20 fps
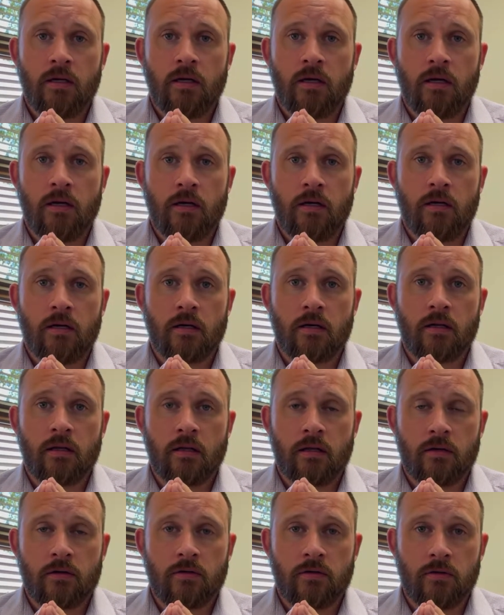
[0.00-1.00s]
uh,
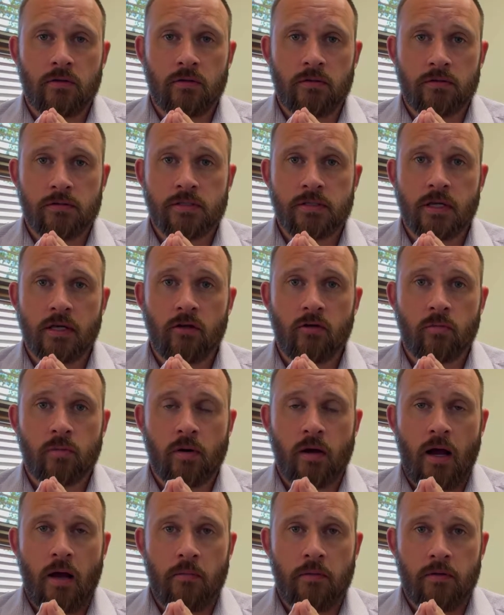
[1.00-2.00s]
clinical skill
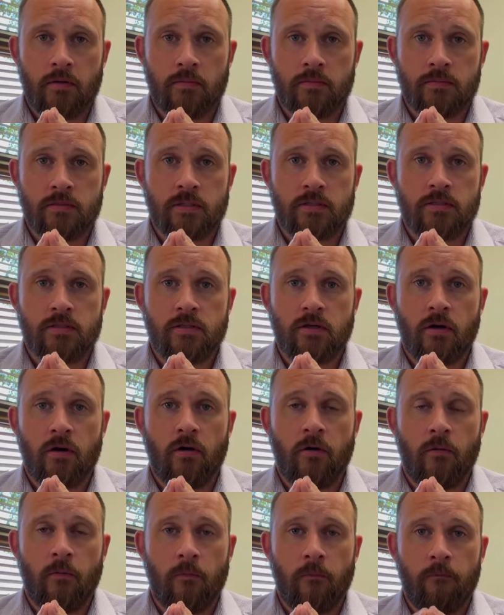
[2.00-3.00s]
problems. And
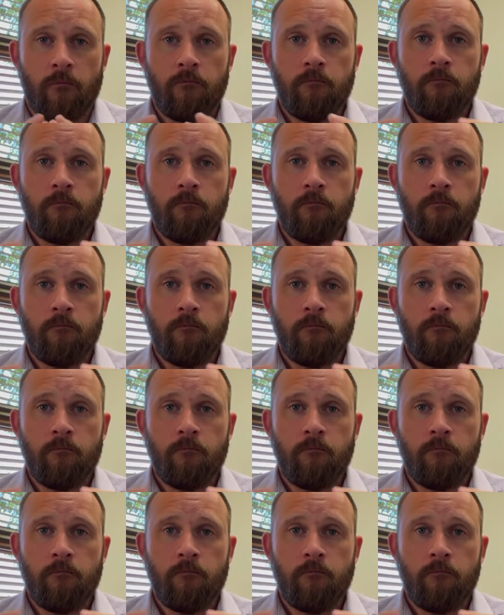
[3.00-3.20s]
so,